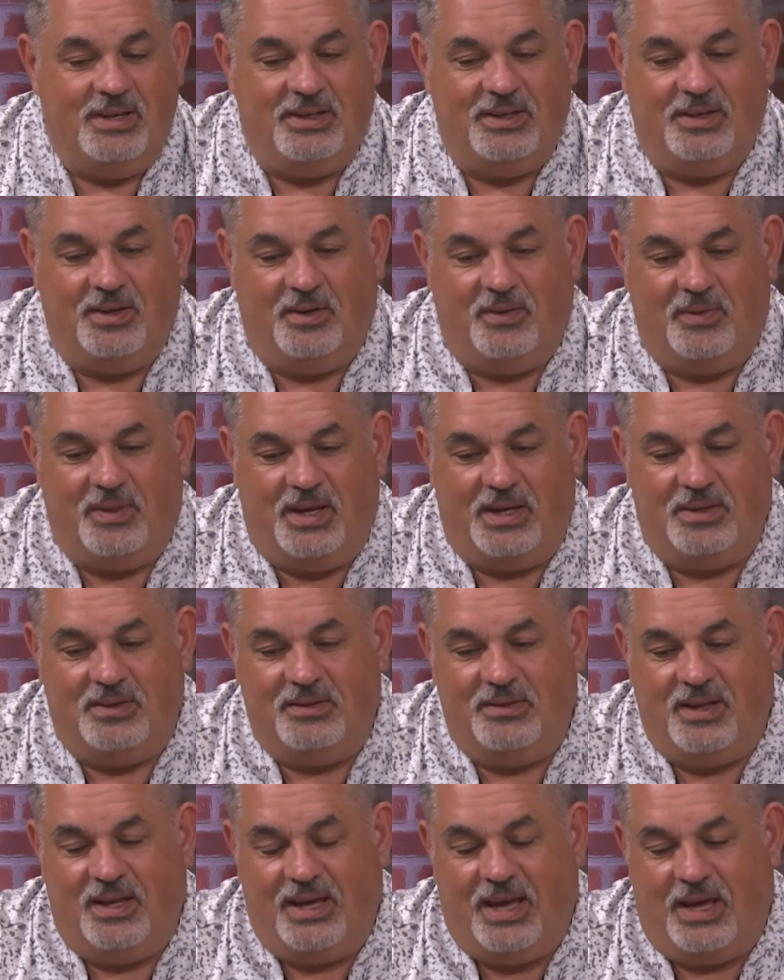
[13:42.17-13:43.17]
you know they
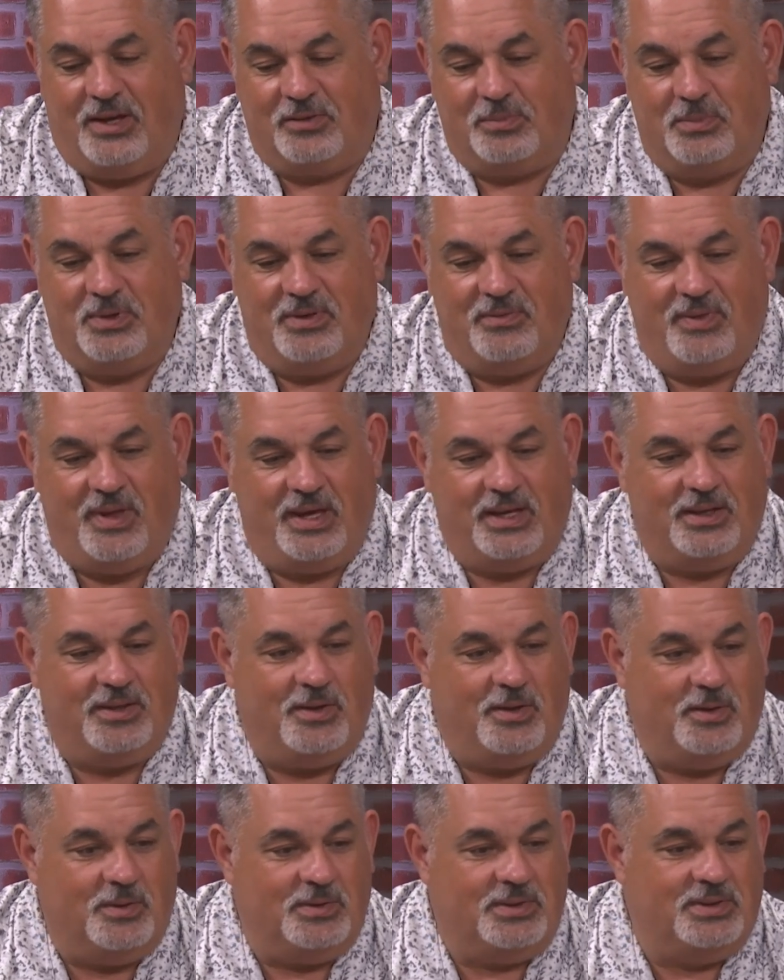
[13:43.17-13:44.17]
they ask me if they
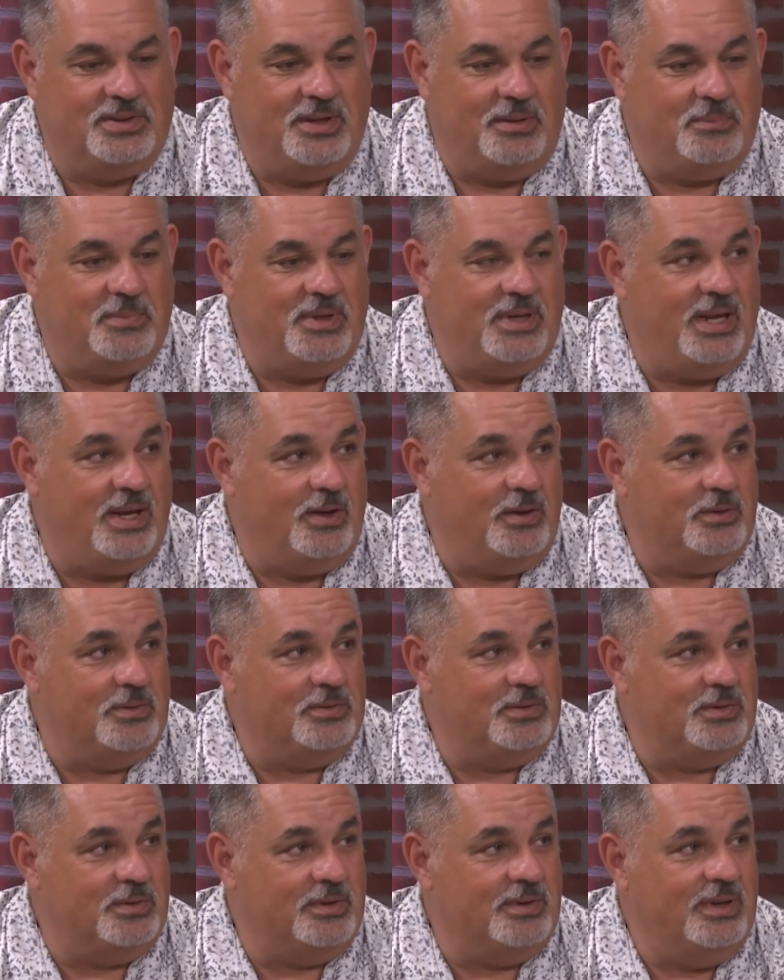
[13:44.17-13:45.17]
can host something
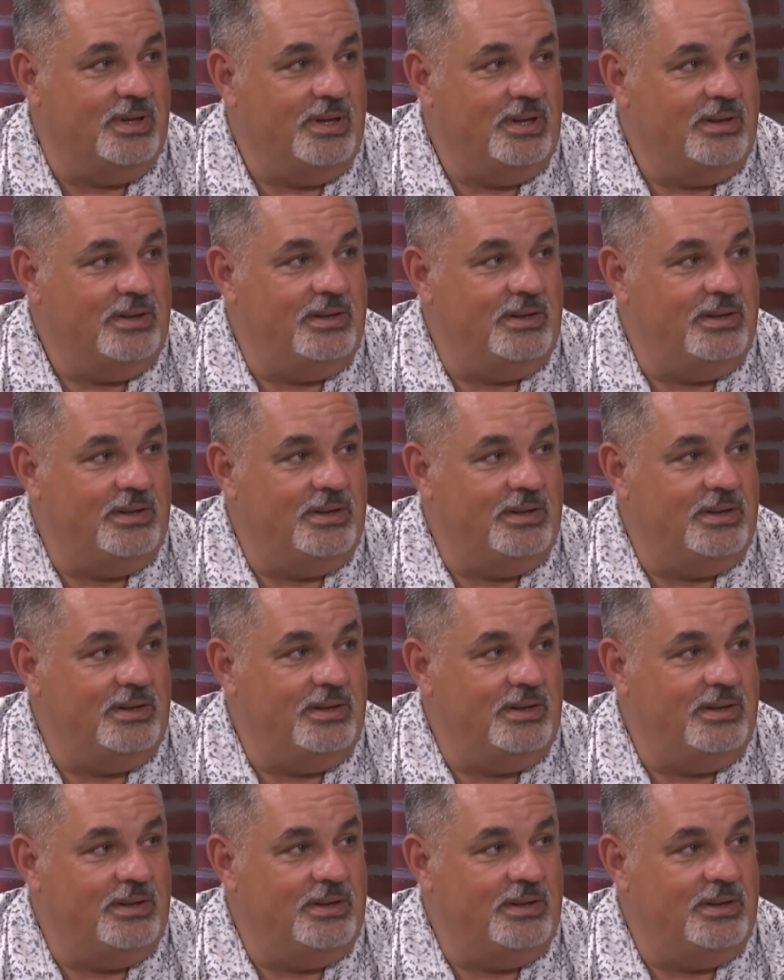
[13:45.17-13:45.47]
else, or